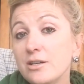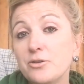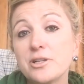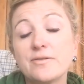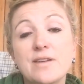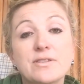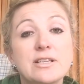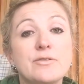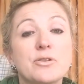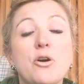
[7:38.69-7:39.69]
You don't even have to
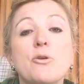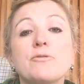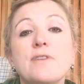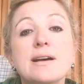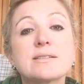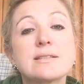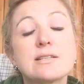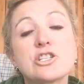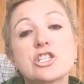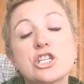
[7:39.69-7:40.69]
leave your home. Fax the
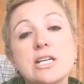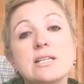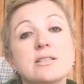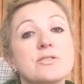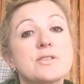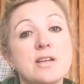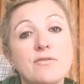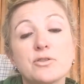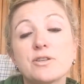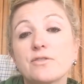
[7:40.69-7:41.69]
sheet to
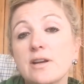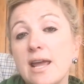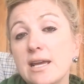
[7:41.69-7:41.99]
several different